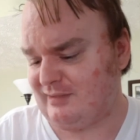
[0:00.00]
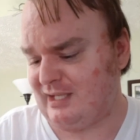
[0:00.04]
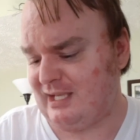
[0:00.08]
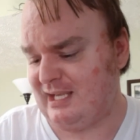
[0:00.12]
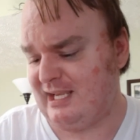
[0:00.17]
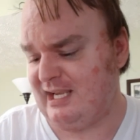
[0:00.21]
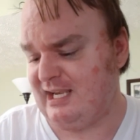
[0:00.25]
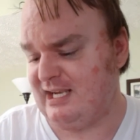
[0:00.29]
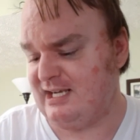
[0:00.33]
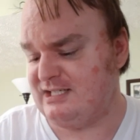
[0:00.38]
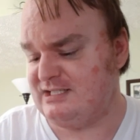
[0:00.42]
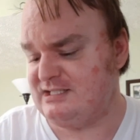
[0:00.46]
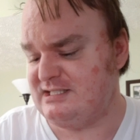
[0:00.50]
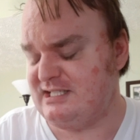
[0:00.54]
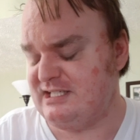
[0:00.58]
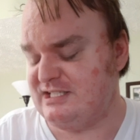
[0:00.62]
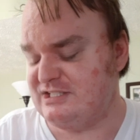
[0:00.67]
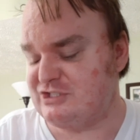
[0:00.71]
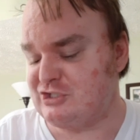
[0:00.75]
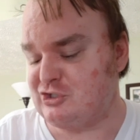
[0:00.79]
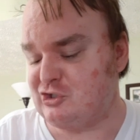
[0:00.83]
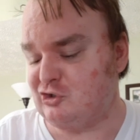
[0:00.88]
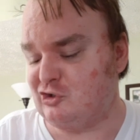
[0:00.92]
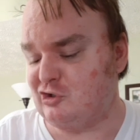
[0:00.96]
and
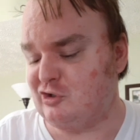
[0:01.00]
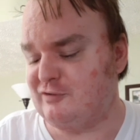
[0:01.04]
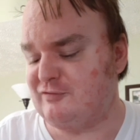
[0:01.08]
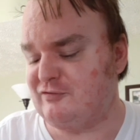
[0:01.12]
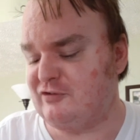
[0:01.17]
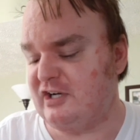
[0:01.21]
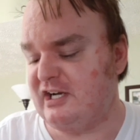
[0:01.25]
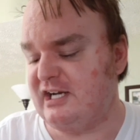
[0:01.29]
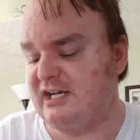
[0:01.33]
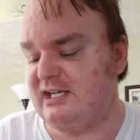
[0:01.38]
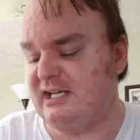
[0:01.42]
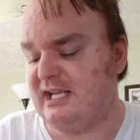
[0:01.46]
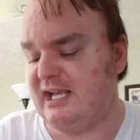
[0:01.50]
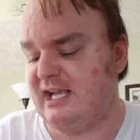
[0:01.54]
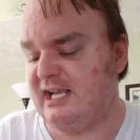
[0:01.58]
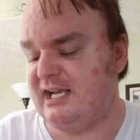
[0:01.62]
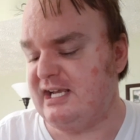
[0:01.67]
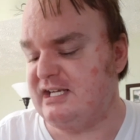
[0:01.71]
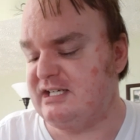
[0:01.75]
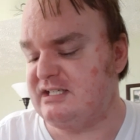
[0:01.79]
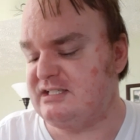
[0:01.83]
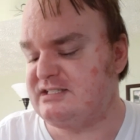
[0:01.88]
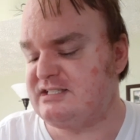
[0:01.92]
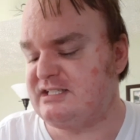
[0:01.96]
his girlfriend
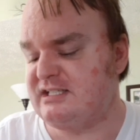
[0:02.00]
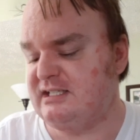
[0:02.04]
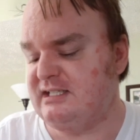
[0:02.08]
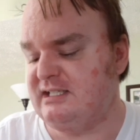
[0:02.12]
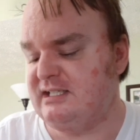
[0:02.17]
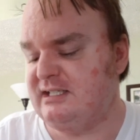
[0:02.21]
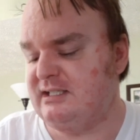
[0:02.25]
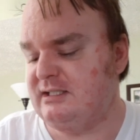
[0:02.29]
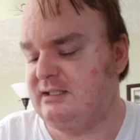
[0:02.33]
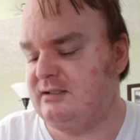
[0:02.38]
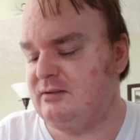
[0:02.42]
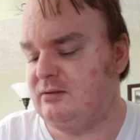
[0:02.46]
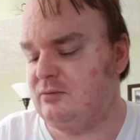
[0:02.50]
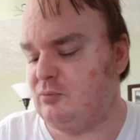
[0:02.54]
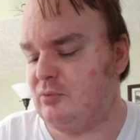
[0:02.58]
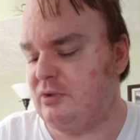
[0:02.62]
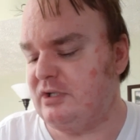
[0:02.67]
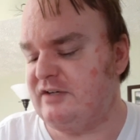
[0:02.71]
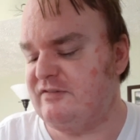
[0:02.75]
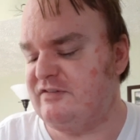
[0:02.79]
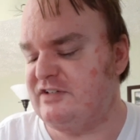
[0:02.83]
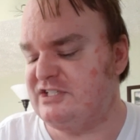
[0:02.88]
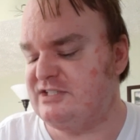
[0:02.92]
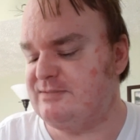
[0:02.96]
and
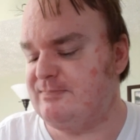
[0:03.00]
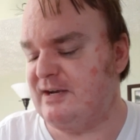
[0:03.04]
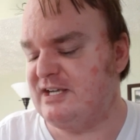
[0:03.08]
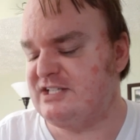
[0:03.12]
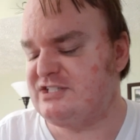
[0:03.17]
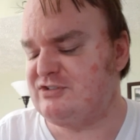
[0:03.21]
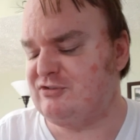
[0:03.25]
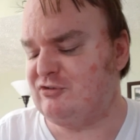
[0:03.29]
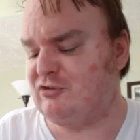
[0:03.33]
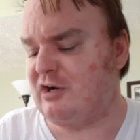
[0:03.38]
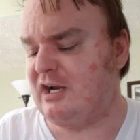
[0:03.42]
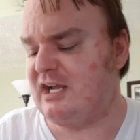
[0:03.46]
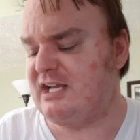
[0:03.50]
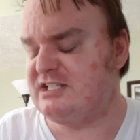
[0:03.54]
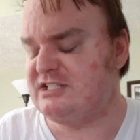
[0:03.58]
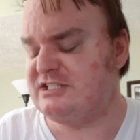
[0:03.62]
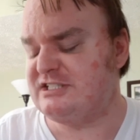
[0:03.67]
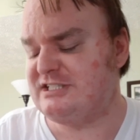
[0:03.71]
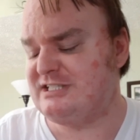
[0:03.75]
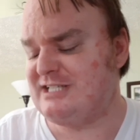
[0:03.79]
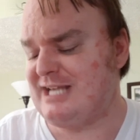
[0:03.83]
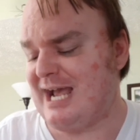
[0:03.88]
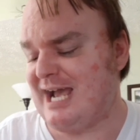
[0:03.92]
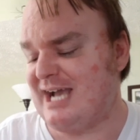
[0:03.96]
one of his best
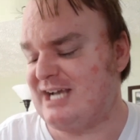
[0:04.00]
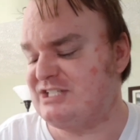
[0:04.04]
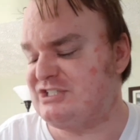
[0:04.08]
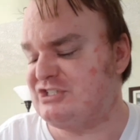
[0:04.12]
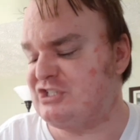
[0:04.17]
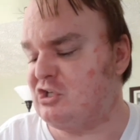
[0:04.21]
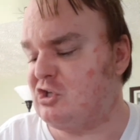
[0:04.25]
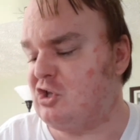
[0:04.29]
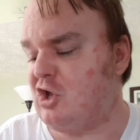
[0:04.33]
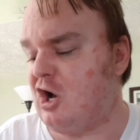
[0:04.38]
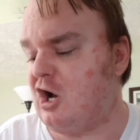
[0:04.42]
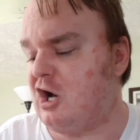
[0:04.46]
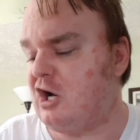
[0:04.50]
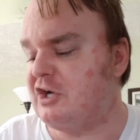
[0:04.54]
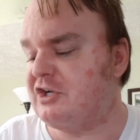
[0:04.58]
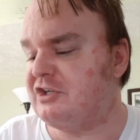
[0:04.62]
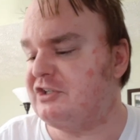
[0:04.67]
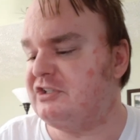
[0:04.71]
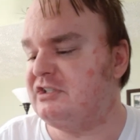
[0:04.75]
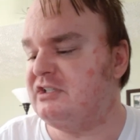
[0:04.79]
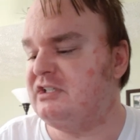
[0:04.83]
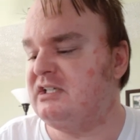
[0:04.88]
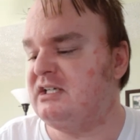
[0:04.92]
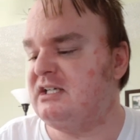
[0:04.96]
friends tags
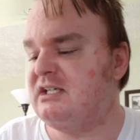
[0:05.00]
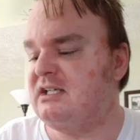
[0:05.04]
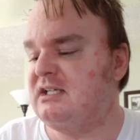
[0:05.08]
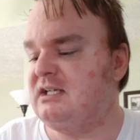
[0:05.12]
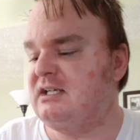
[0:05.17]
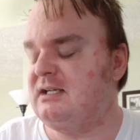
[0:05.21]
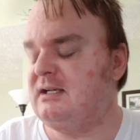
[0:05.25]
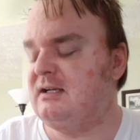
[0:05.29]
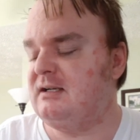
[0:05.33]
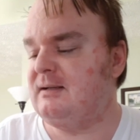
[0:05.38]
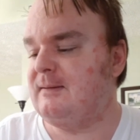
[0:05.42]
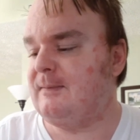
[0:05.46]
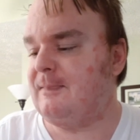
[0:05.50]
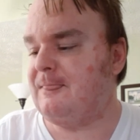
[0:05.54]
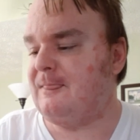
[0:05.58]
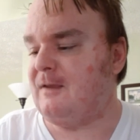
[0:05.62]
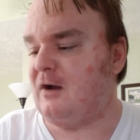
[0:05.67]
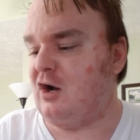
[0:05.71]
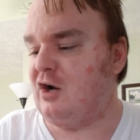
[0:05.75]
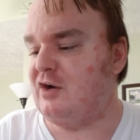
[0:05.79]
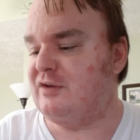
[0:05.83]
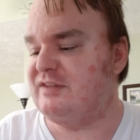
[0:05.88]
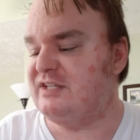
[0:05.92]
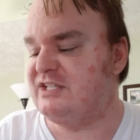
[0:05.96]
along.
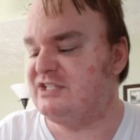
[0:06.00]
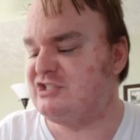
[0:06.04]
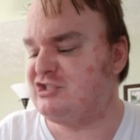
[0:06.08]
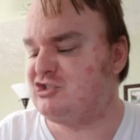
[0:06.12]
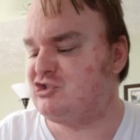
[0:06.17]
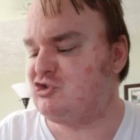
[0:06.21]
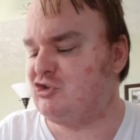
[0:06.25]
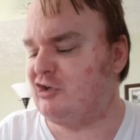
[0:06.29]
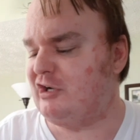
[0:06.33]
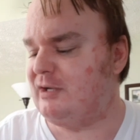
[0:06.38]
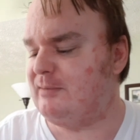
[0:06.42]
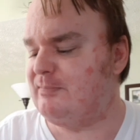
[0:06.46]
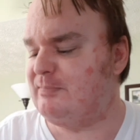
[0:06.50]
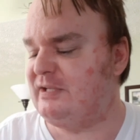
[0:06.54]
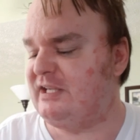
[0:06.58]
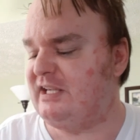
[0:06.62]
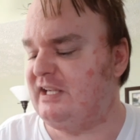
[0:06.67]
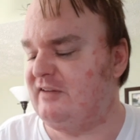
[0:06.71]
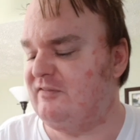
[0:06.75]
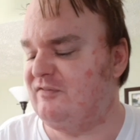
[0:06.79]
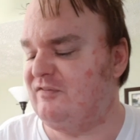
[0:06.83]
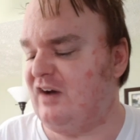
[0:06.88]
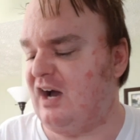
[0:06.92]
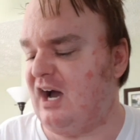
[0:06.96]
On this trip,
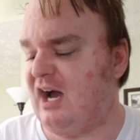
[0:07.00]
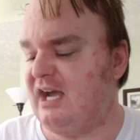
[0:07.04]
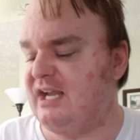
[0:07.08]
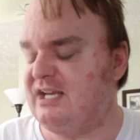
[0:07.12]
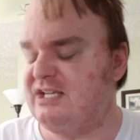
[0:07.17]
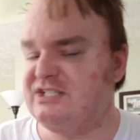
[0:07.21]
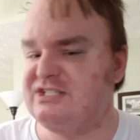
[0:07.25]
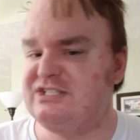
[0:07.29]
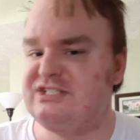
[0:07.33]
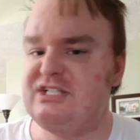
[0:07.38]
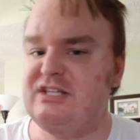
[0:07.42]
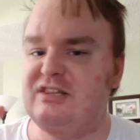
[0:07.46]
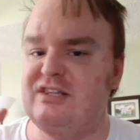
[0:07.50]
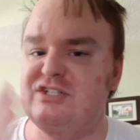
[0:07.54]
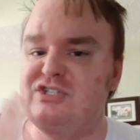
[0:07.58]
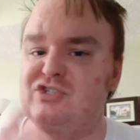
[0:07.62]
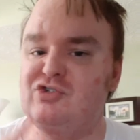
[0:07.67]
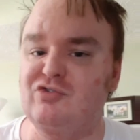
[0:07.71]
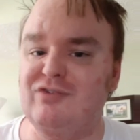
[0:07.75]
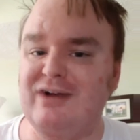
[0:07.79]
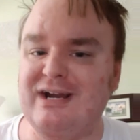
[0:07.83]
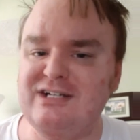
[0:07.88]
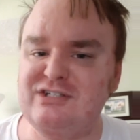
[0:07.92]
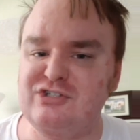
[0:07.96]
he finds the
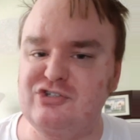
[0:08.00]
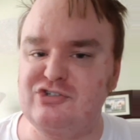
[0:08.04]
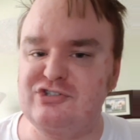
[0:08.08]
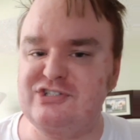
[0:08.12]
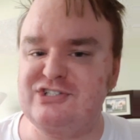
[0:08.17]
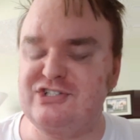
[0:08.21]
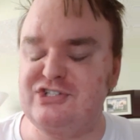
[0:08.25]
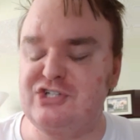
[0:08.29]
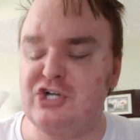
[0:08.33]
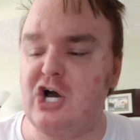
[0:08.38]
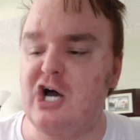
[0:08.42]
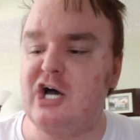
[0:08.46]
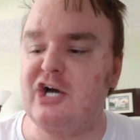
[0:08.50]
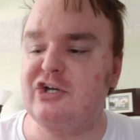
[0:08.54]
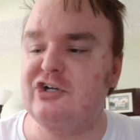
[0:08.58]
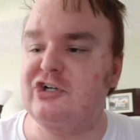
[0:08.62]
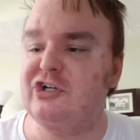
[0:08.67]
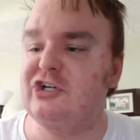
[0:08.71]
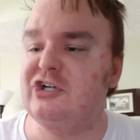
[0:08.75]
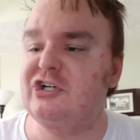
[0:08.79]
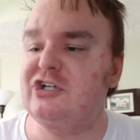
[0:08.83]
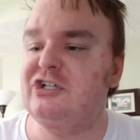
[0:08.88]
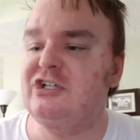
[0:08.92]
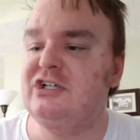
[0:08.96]
director's
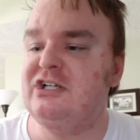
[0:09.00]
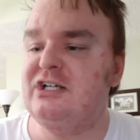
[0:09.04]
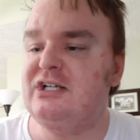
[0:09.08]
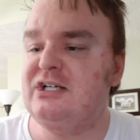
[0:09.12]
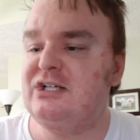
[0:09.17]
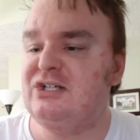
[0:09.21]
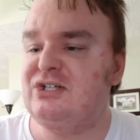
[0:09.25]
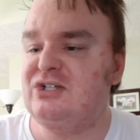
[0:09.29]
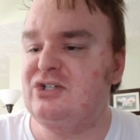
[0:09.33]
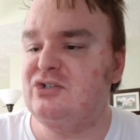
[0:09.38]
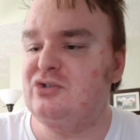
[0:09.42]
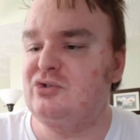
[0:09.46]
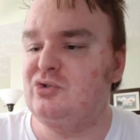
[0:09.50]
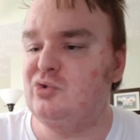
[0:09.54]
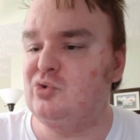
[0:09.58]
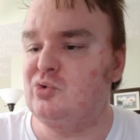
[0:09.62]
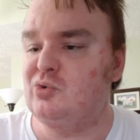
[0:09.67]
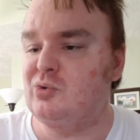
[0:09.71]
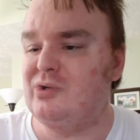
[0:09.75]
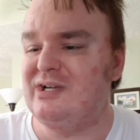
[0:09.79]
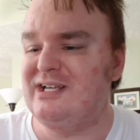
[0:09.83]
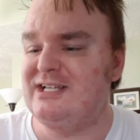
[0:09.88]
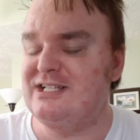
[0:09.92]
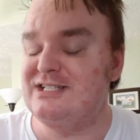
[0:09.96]
daughter,
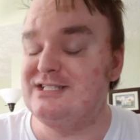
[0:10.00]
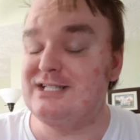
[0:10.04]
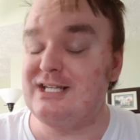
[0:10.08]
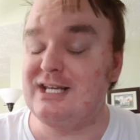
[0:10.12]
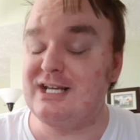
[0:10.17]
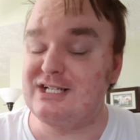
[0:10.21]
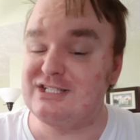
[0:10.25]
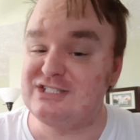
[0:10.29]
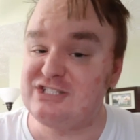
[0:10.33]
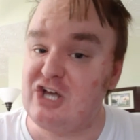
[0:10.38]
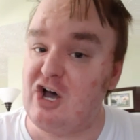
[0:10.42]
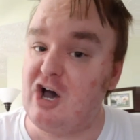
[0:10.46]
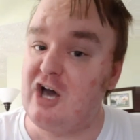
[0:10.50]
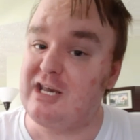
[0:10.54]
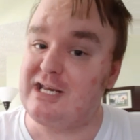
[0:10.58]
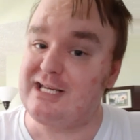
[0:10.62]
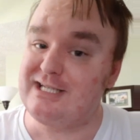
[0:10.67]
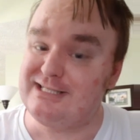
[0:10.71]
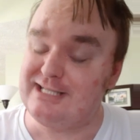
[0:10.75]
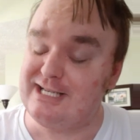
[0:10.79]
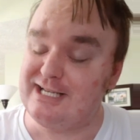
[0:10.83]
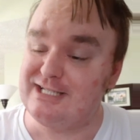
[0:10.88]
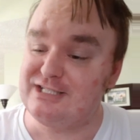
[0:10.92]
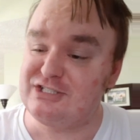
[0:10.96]
who is an
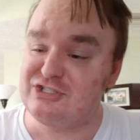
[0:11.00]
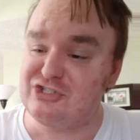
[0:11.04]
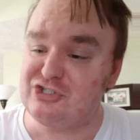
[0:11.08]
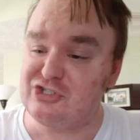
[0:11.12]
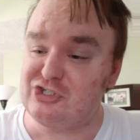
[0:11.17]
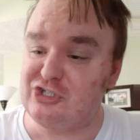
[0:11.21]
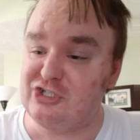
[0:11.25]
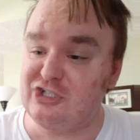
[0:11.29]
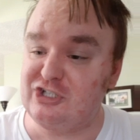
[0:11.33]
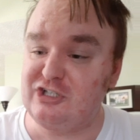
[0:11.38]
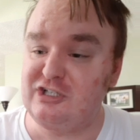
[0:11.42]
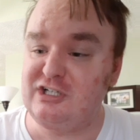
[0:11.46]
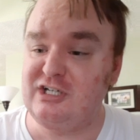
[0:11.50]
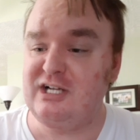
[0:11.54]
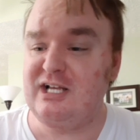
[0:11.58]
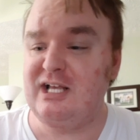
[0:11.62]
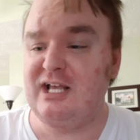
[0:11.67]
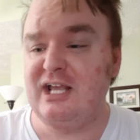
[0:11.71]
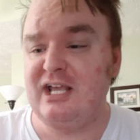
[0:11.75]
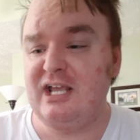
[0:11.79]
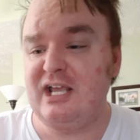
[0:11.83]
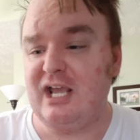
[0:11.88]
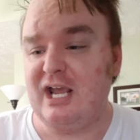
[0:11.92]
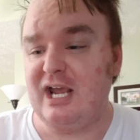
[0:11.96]
exotic dancer
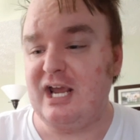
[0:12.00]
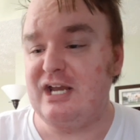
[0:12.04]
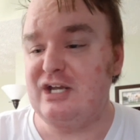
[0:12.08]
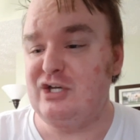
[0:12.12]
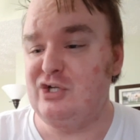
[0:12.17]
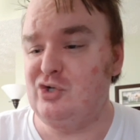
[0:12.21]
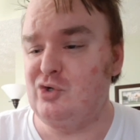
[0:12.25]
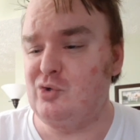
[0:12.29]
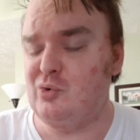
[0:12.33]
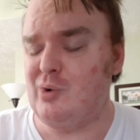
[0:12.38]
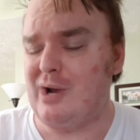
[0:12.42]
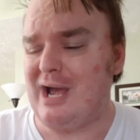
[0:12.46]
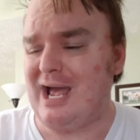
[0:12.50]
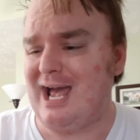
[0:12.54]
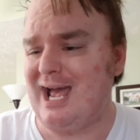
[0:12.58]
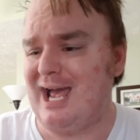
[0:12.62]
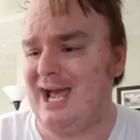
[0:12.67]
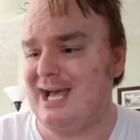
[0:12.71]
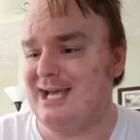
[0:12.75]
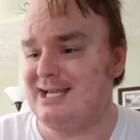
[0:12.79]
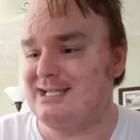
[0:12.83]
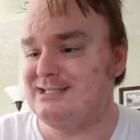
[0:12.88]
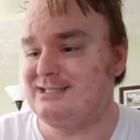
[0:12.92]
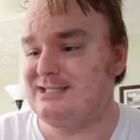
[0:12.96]
and who
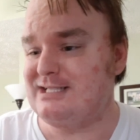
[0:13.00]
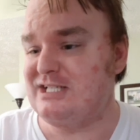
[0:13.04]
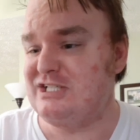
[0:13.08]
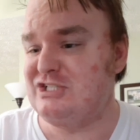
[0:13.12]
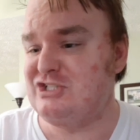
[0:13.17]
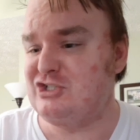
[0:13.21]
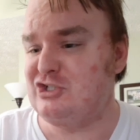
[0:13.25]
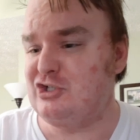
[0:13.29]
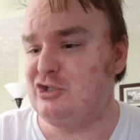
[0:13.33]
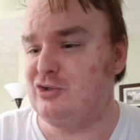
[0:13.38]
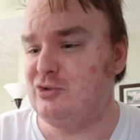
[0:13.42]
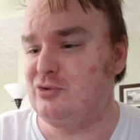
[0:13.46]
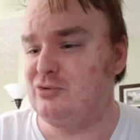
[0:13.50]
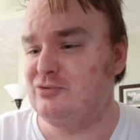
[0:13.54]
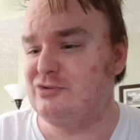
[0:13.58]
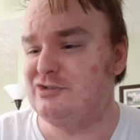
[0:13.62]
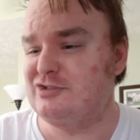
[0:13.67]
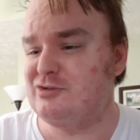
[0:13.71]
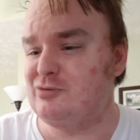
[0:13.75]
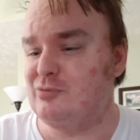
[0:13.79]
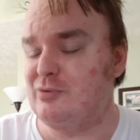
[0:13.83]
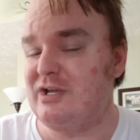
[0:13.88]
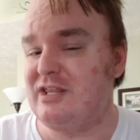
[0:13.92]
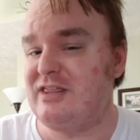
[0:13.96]
has
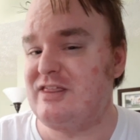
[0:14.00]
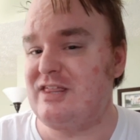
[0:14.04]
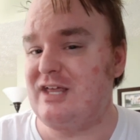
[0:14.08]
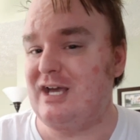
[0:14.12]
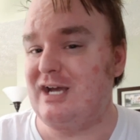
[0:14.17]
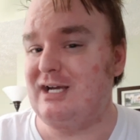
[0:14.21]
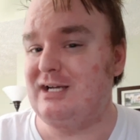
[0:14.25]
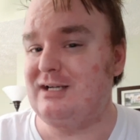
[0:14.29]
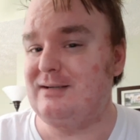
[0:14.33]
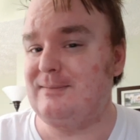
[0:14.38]
issues with